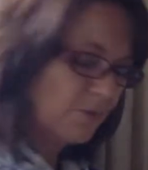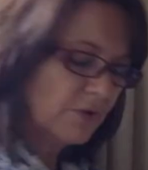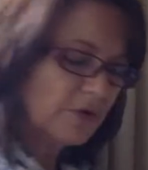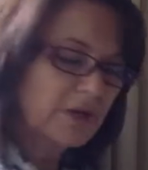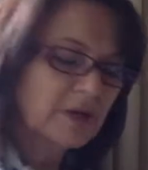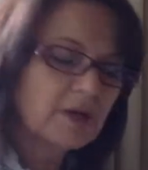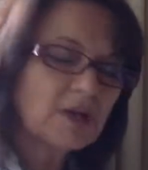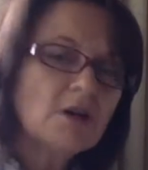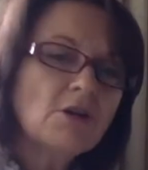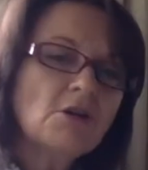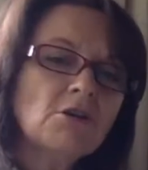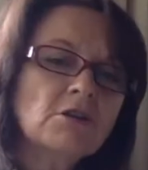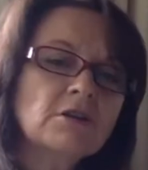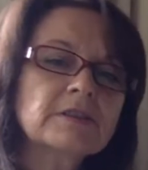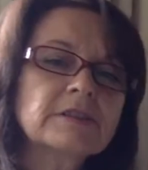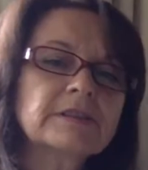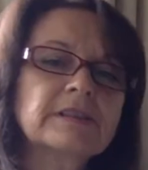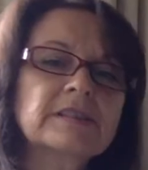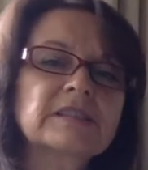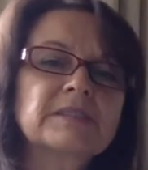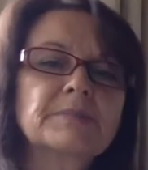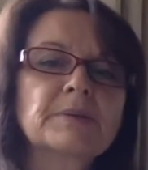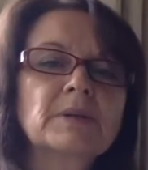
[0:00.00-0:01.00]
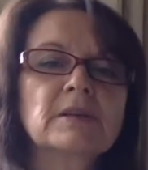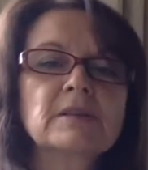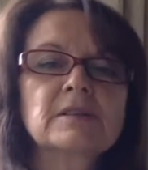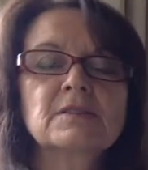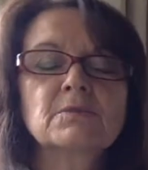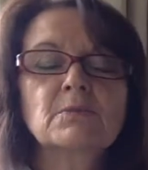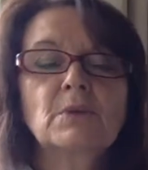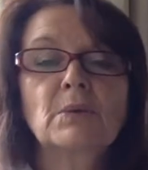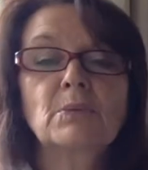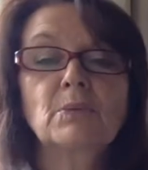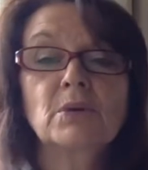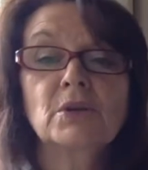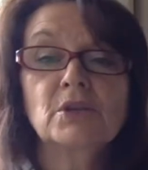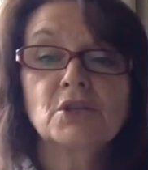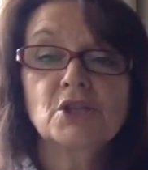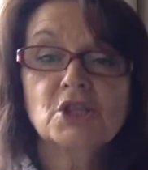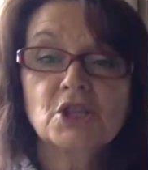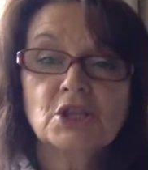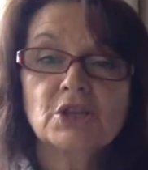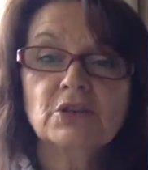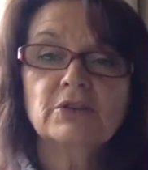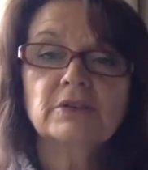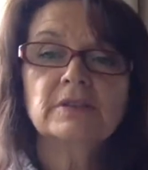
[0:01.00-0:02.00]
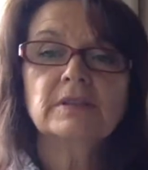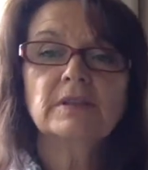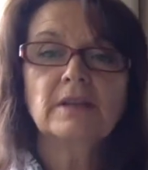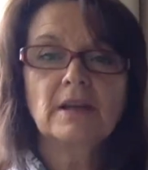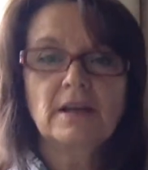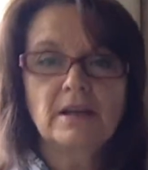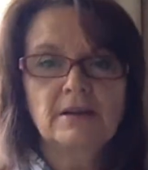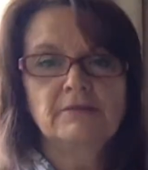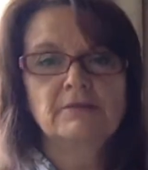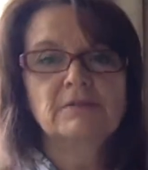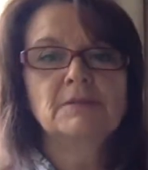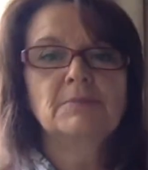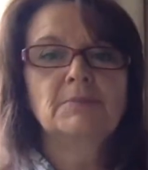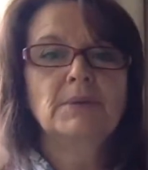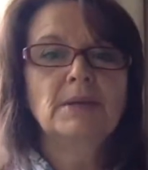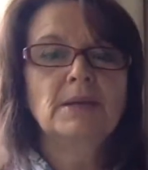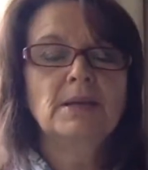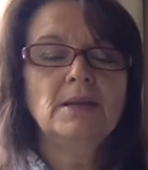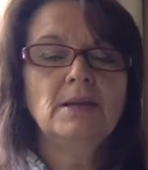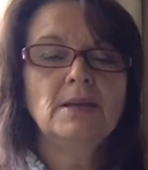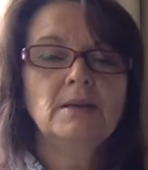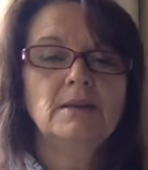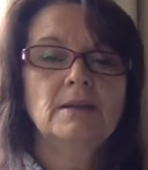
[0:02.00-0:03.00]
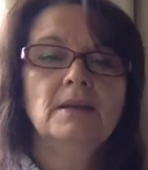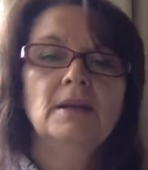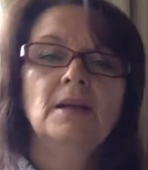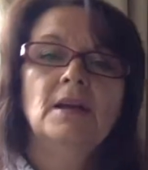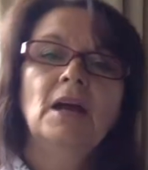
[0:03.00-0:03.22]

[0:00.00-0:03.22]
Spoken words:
we're at cause, that's because when we're choosing how to be,